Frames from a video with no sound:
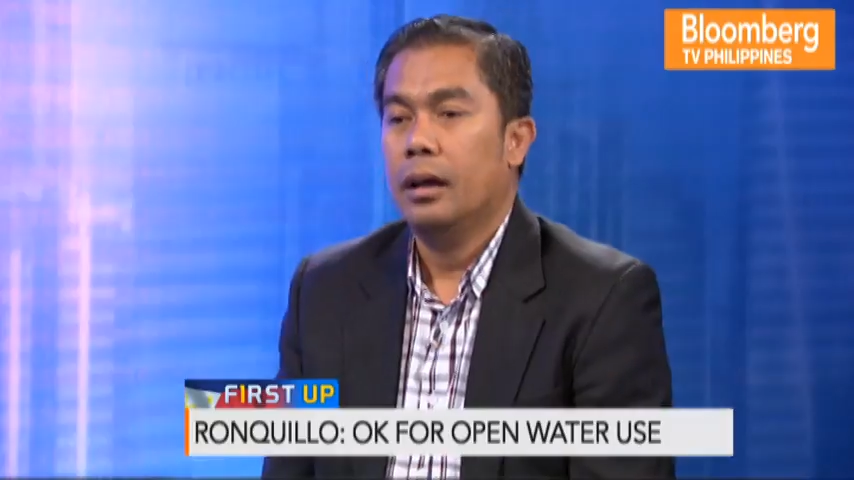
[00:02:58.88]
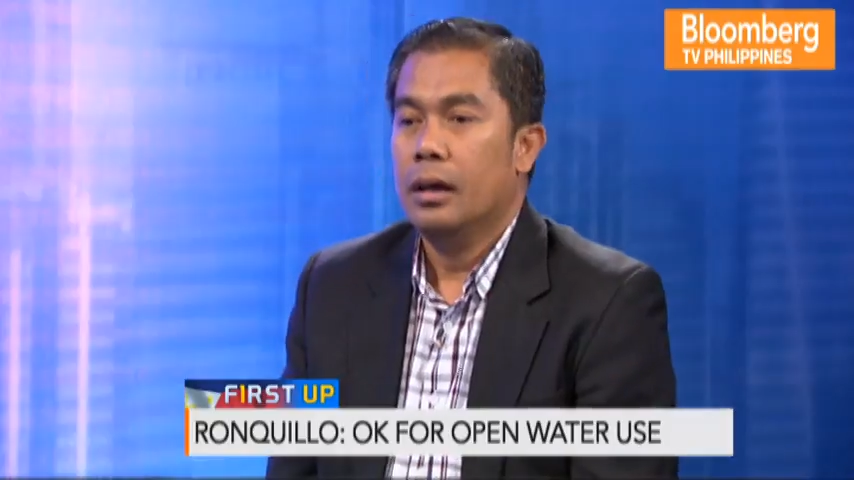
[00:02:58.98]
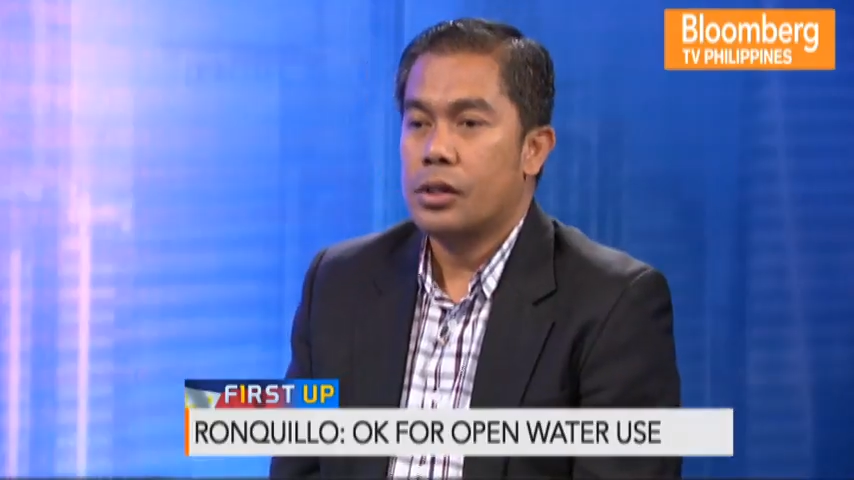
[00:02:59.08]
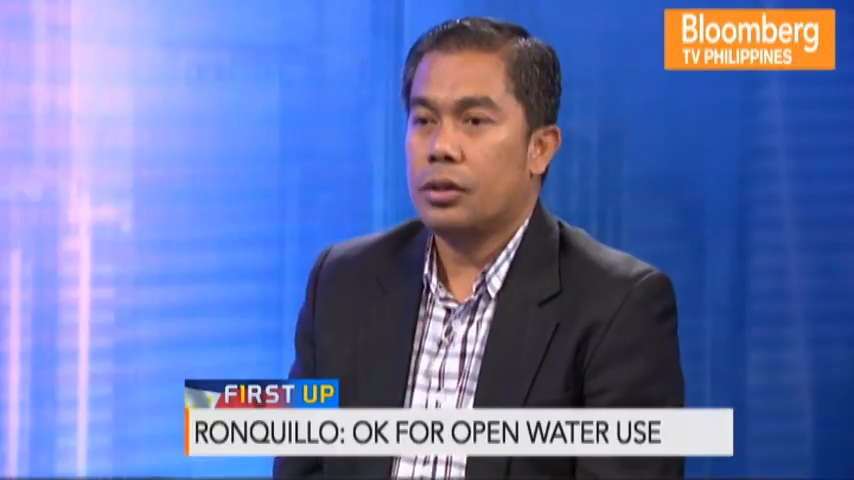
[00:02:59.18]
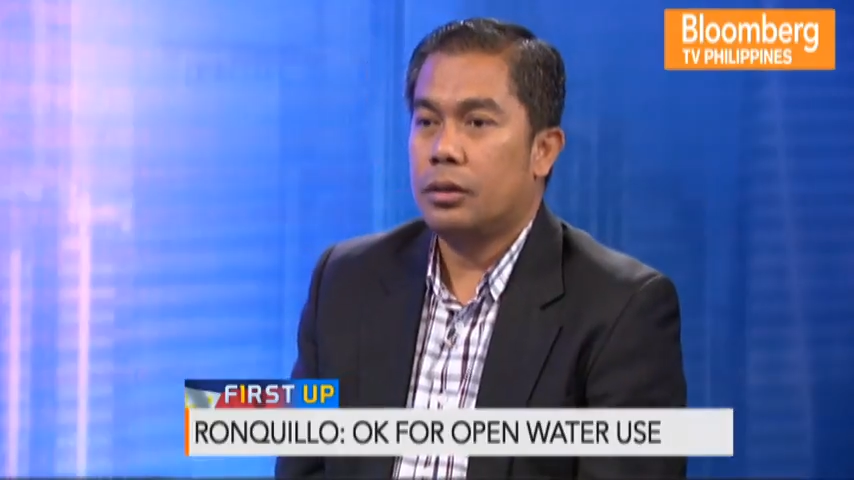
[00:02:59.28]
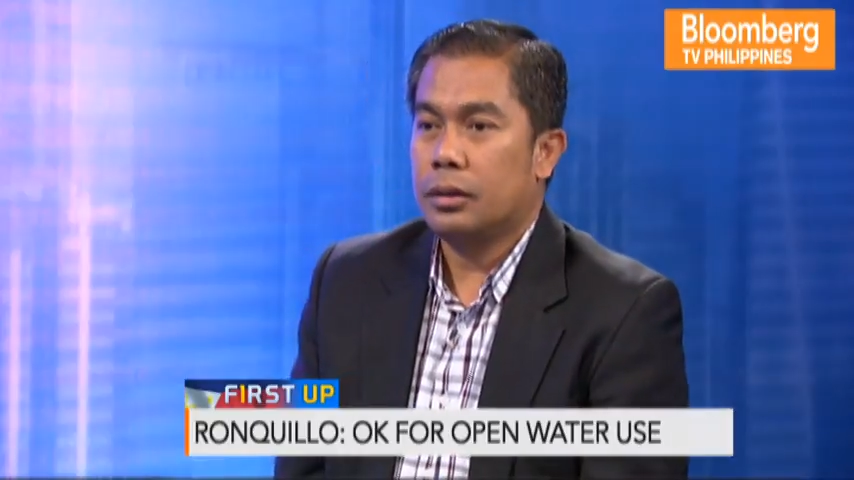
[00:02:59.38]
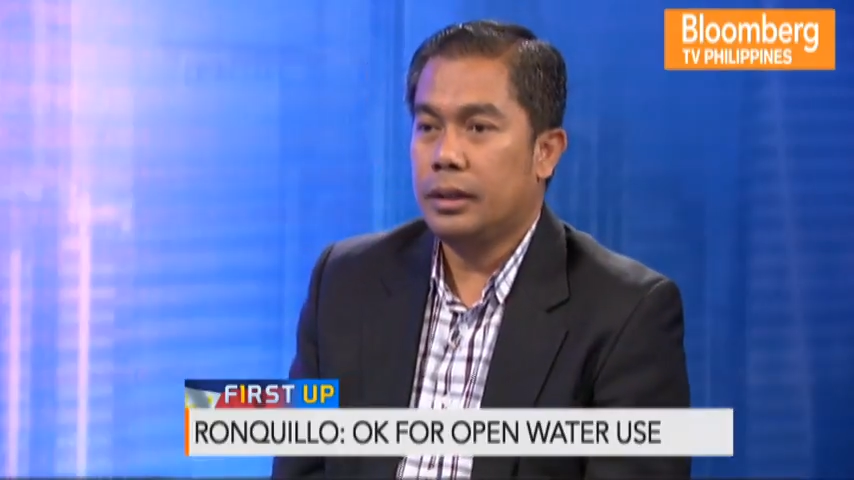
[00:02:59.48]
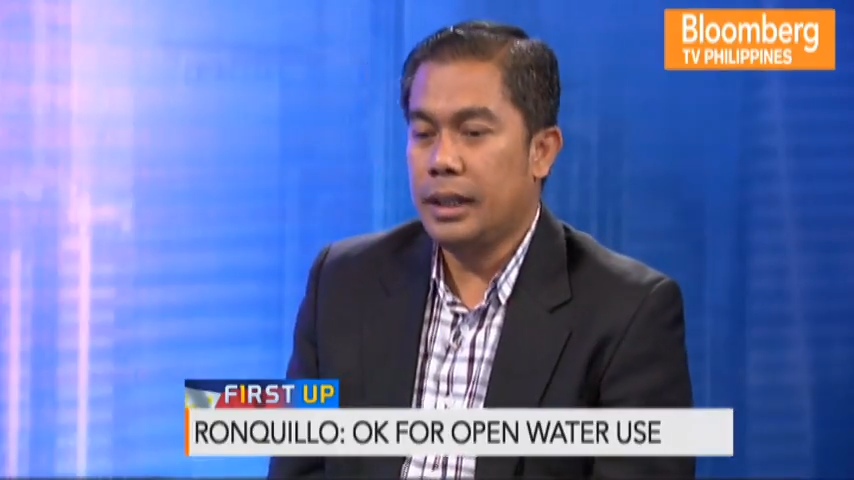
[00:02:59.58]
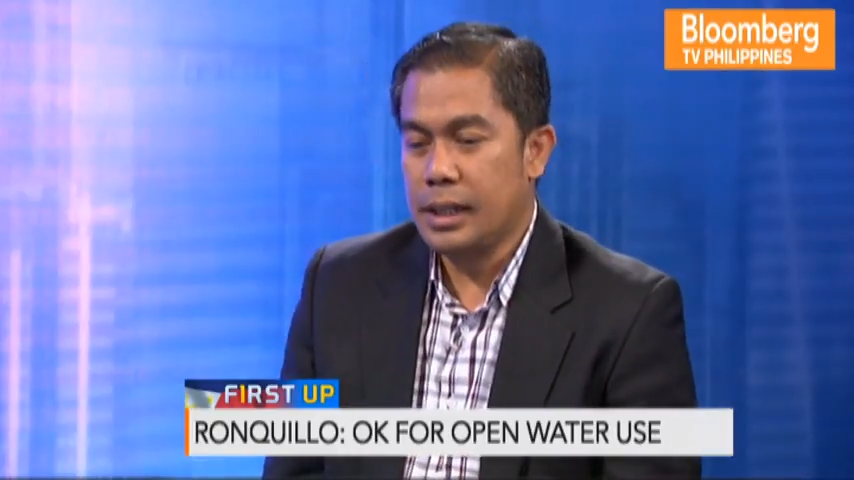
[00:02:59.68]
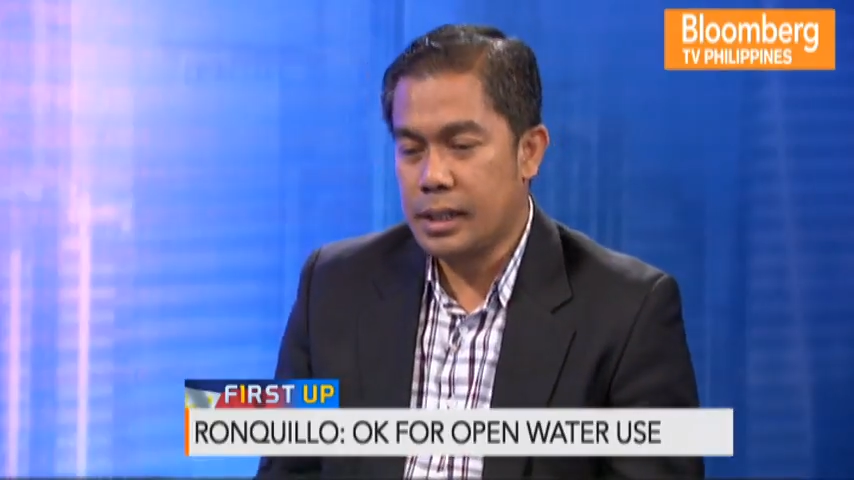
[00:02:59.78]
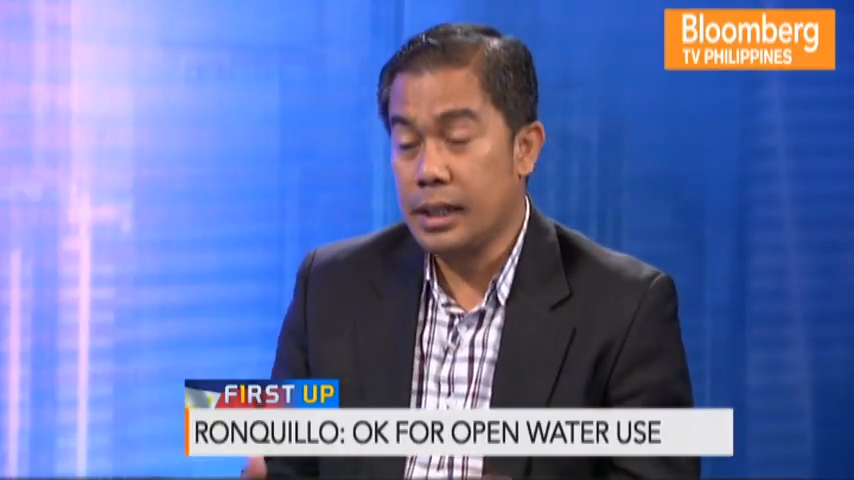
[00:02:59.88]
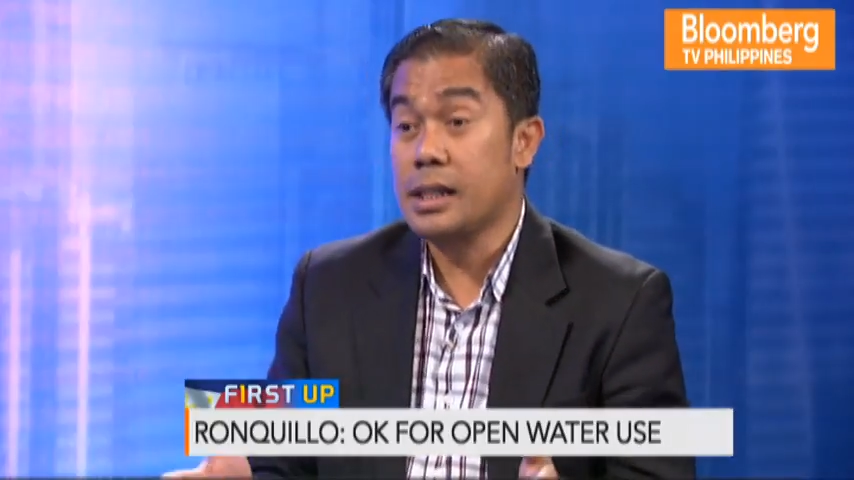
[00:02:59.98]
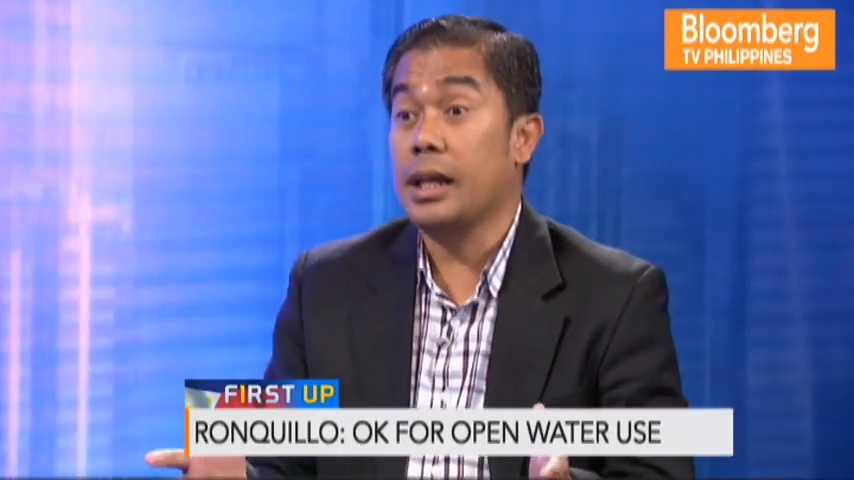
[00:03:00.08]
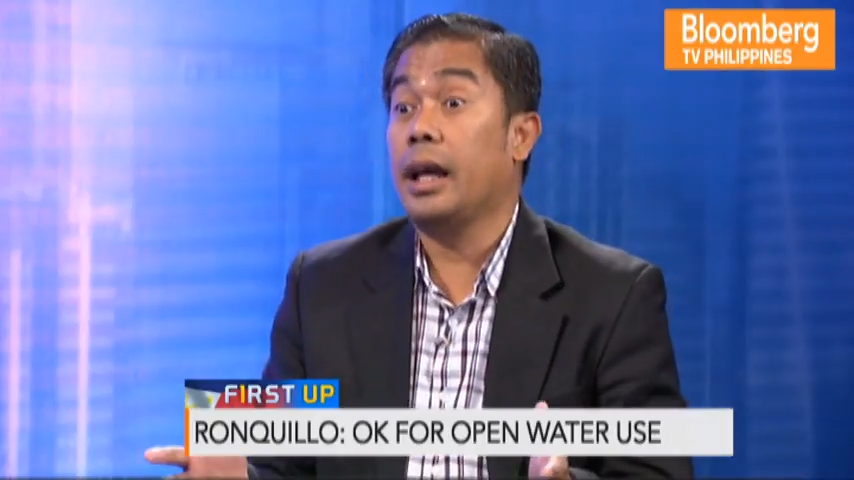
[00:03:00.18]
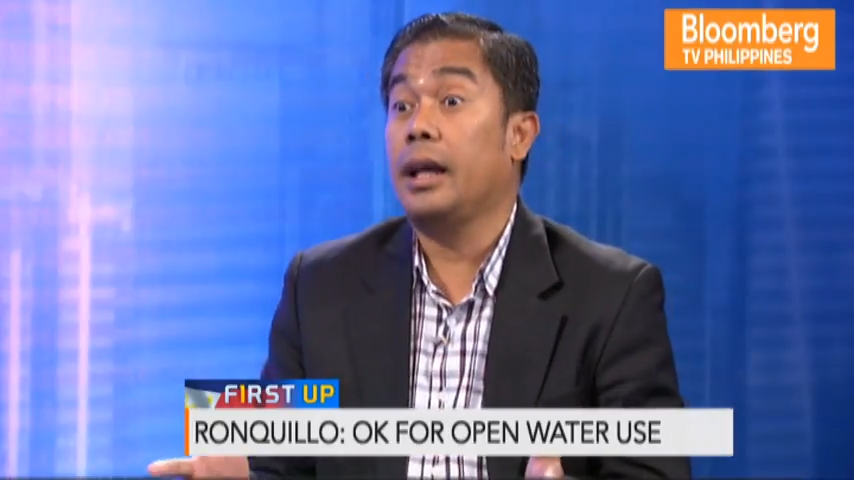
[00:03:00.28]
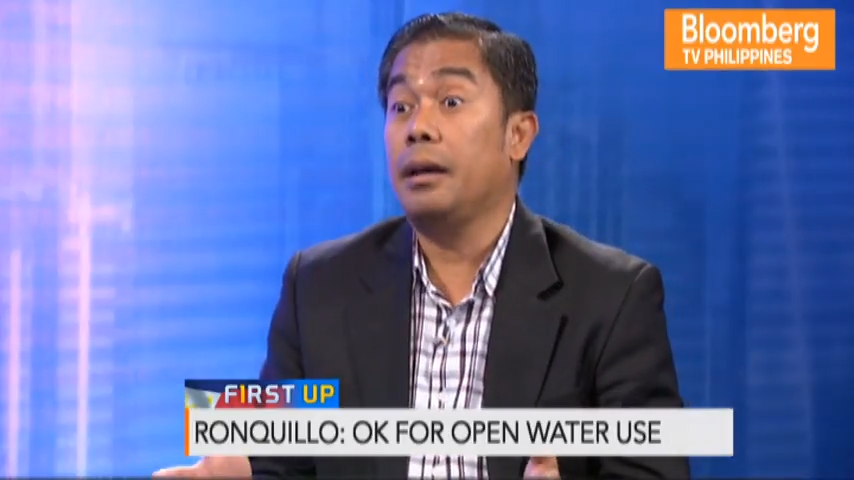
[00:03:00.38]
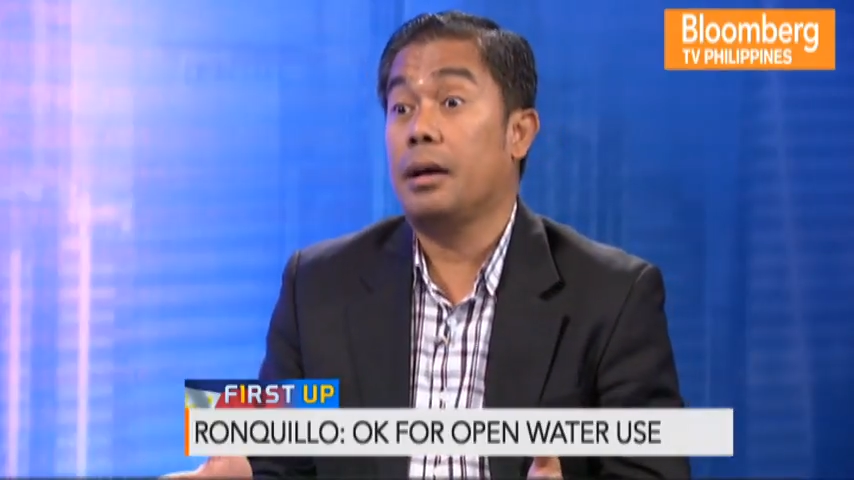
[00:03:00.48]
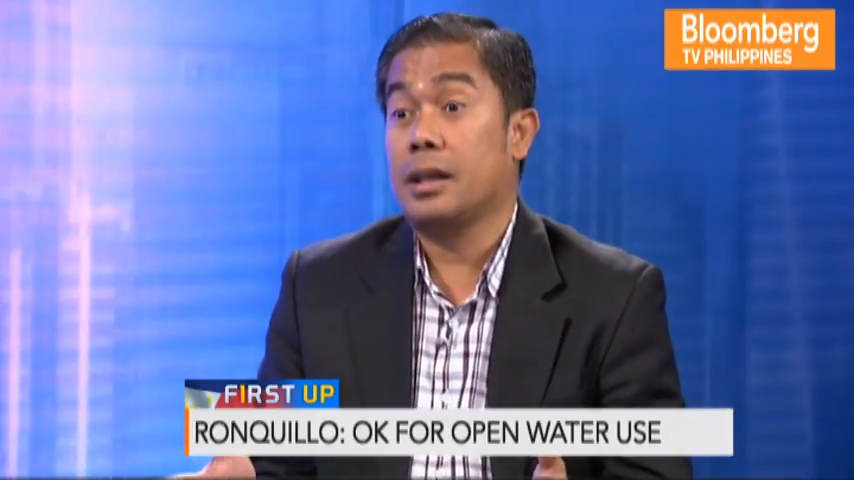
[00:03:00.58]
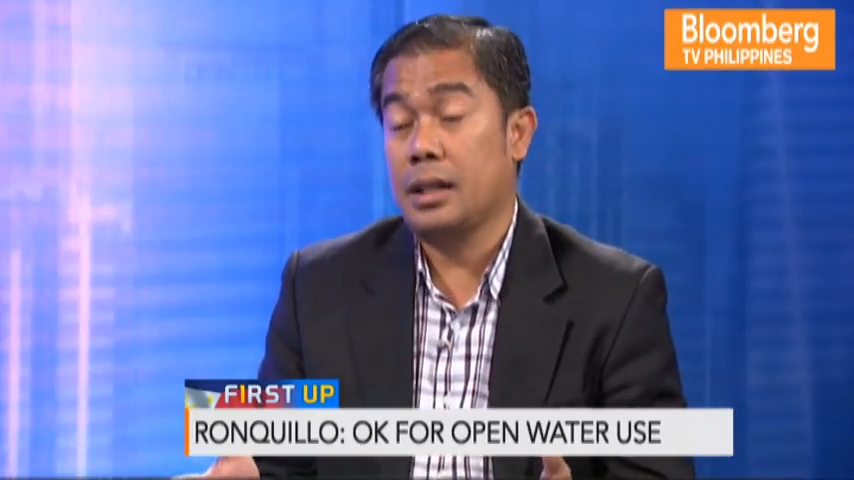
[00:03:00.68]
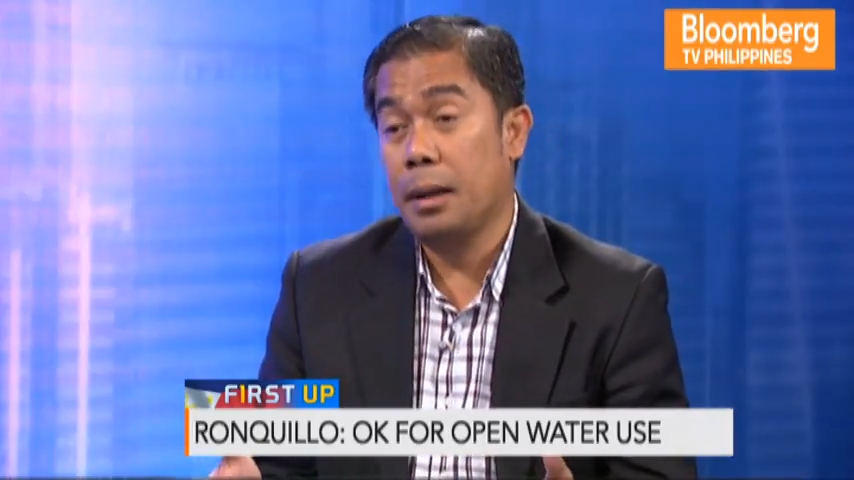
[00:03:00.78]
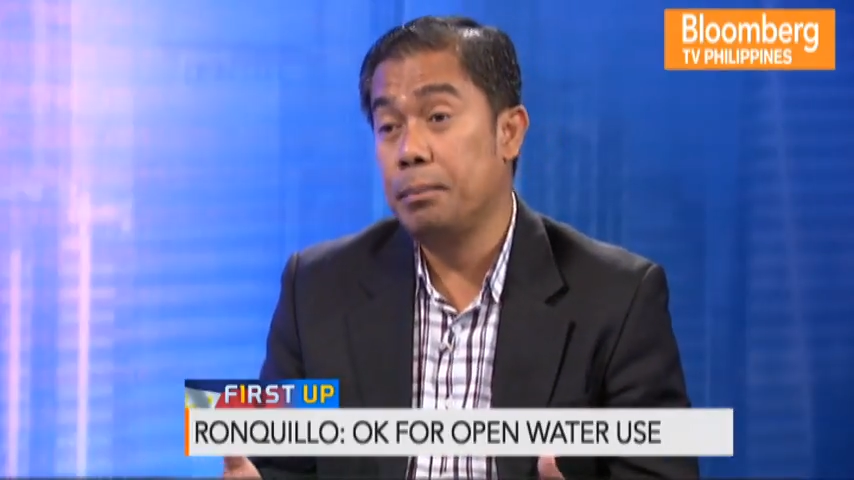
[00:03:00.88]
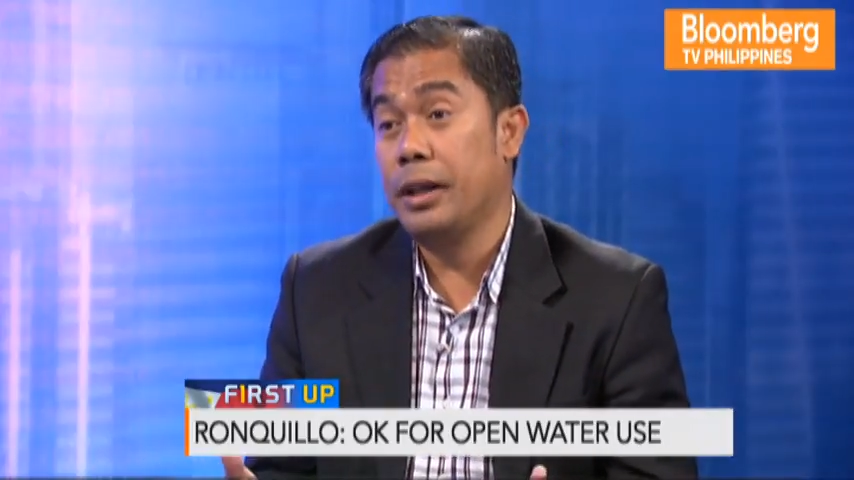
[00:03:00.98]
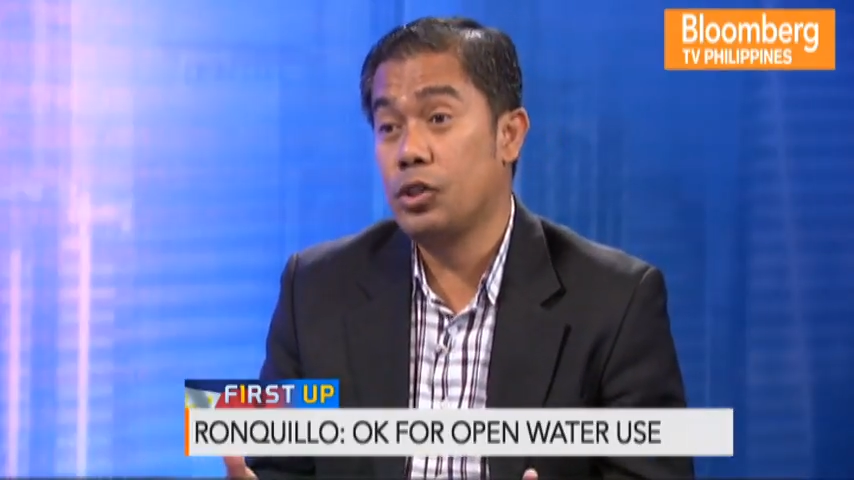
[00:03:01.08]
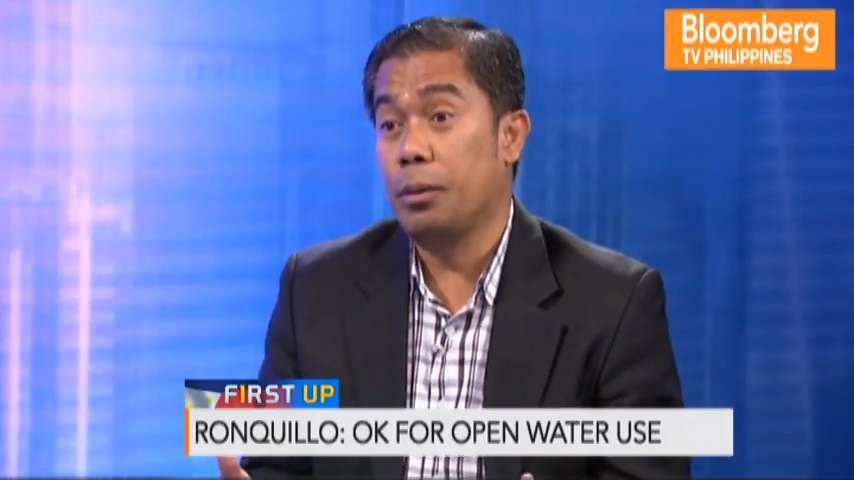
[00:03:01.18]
so this is just a, as I have mentioned,